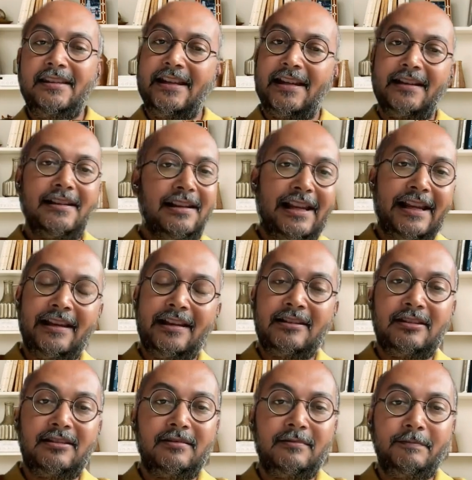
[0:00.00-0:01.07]
The underlying
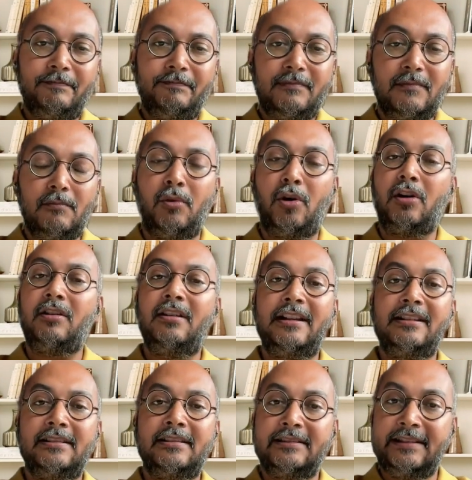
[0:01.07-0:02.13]
is more or
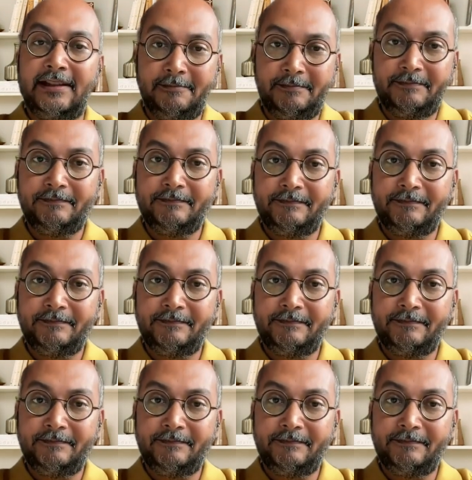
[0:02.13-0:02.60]
less the same,